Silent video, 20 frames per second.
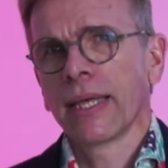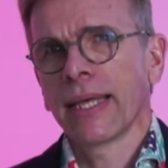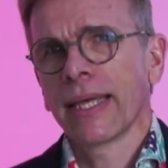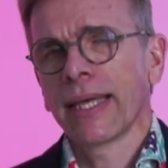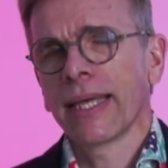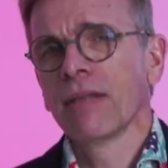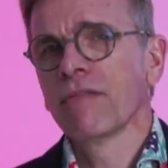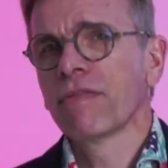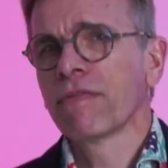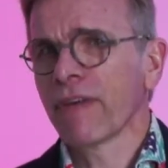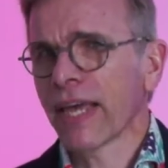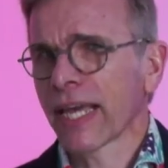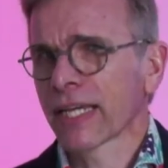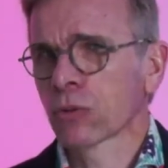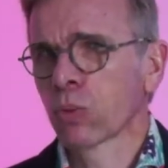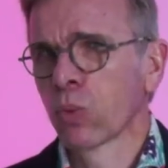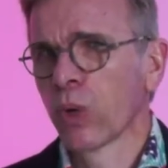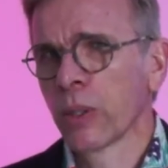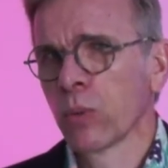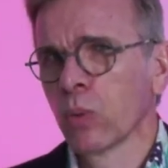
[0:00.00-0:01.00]
In
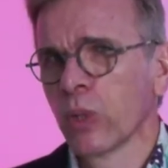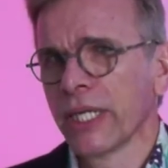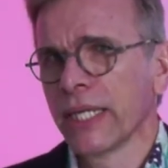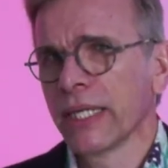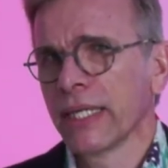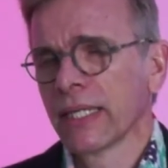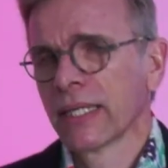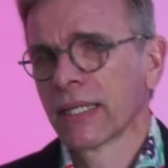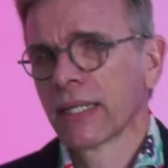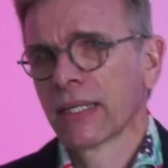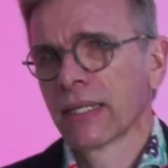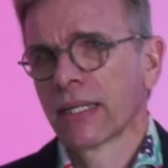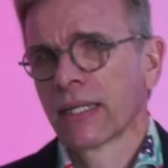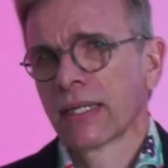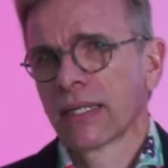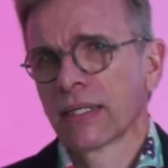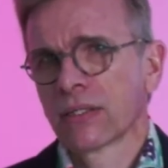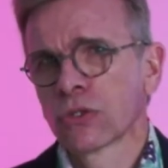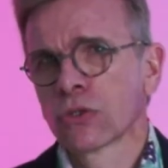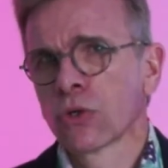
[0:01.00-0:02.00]
fact, when we
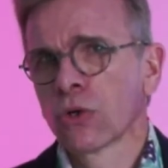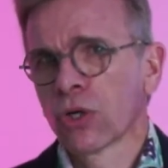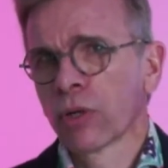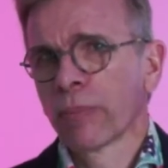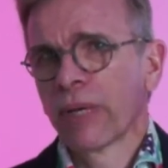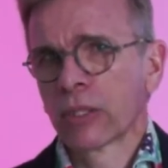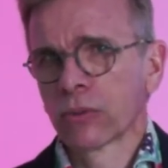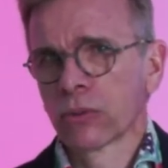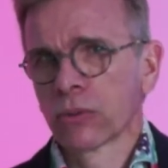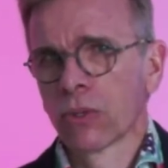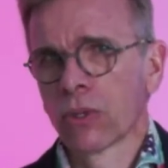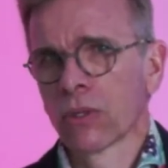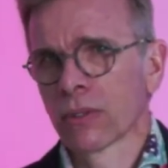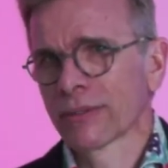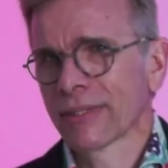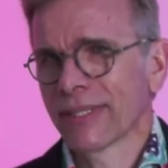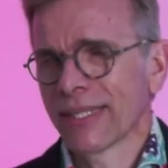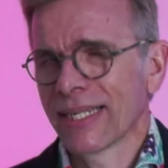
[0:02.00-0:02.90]
talk about God,